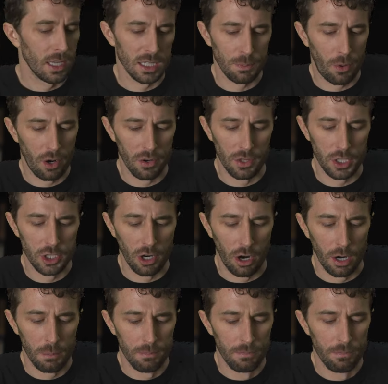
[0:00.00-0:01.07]
that's part of the
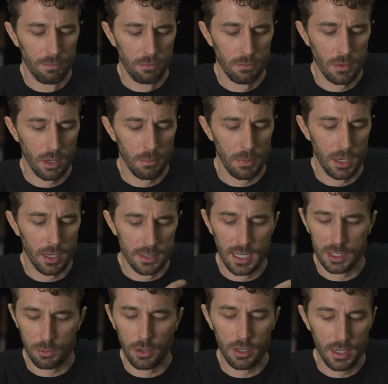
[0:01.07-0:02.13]
charm because
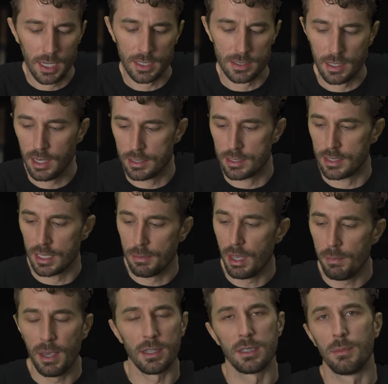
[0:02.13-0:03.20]
that's what Nicks does. They,
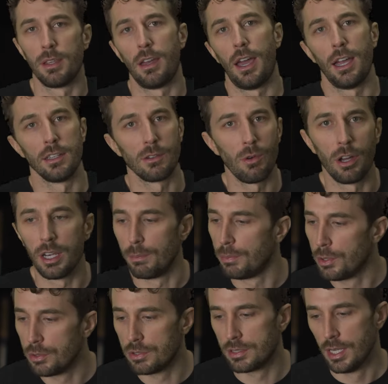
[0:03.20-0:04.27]
they make some of the highest quality
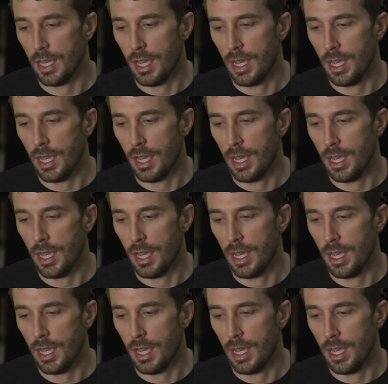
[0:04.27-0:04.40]
boots,